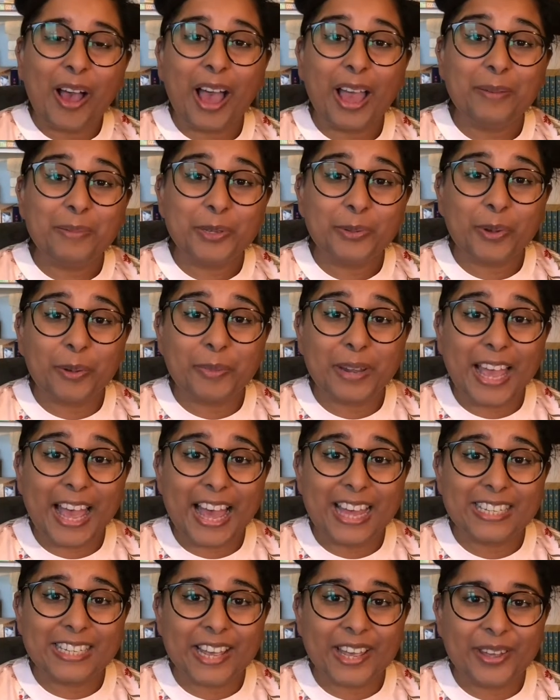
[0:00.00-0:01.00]
I'm Swapna
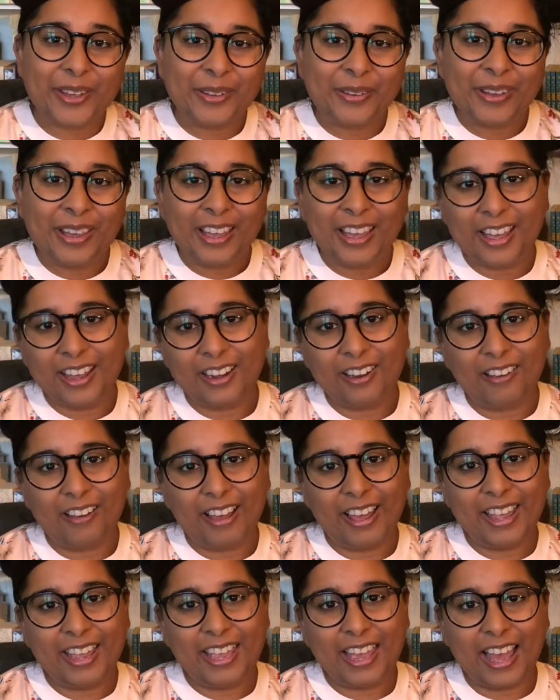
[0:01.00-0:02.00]
Haddow and
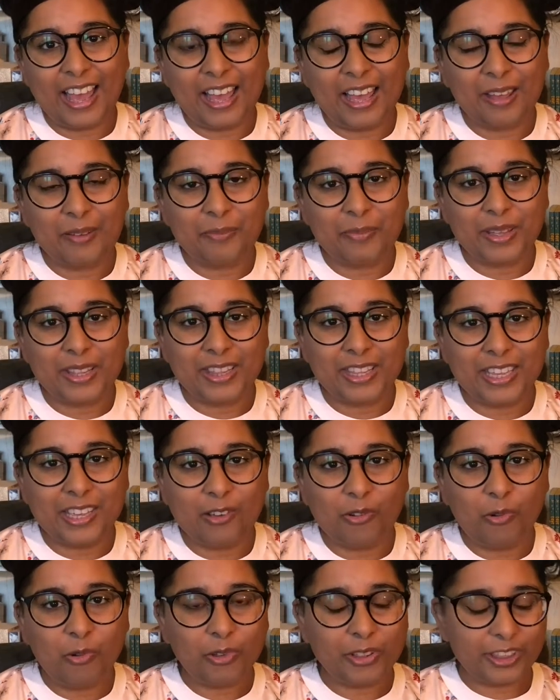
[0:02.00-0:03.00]
I am the
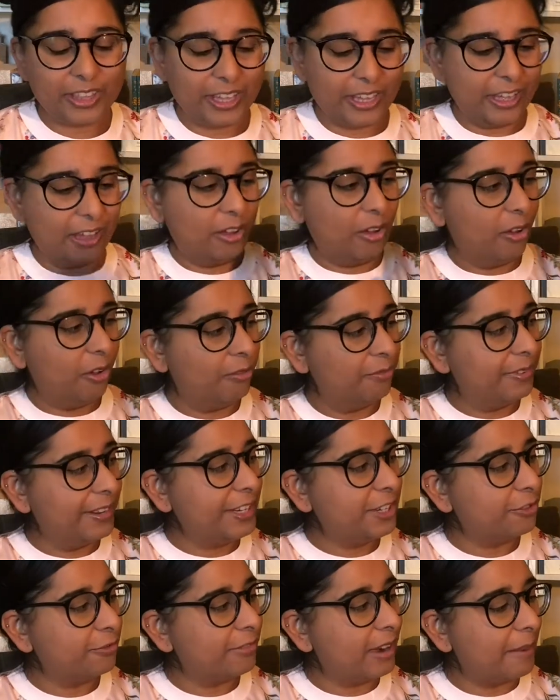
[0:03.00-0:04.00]
author of
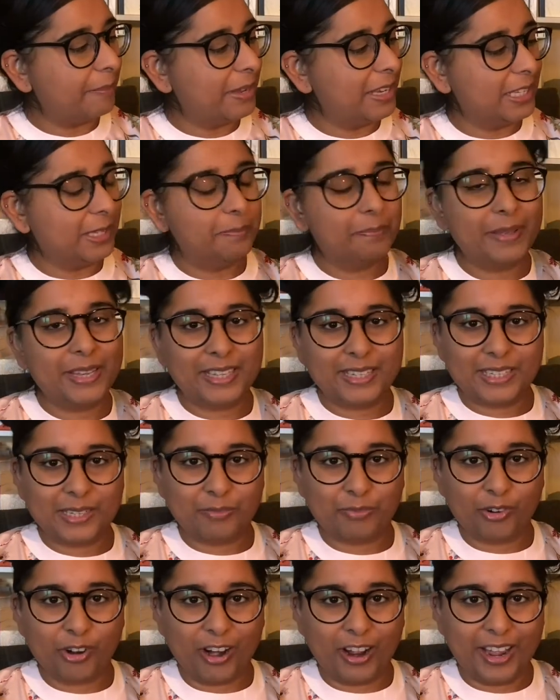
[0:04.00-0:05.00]
Little Rabbit's Big
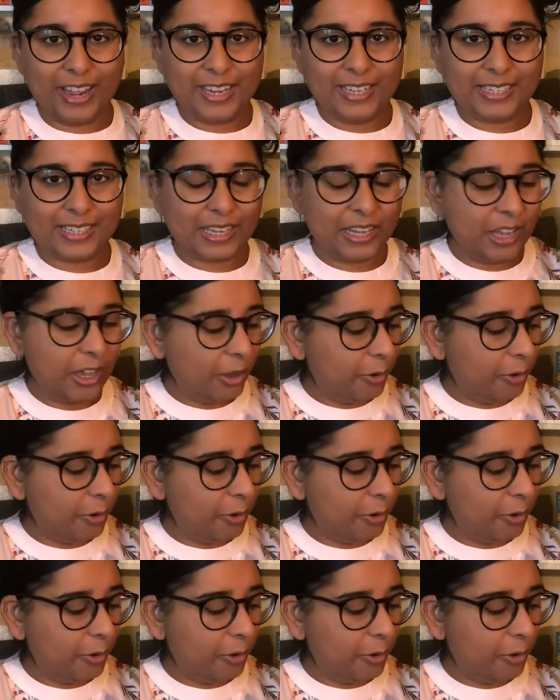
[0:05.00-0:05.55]
Surprise,